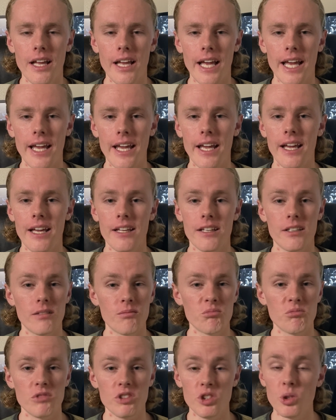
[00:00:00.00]
and
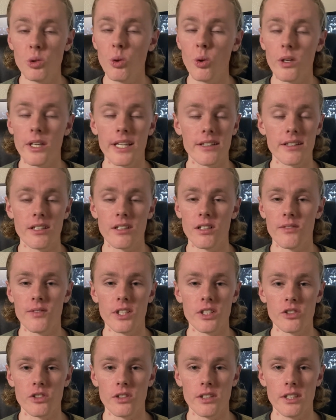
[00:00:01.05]
you will get there
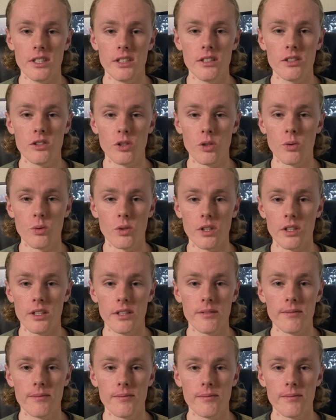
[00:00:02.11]
eventually. Don't worry.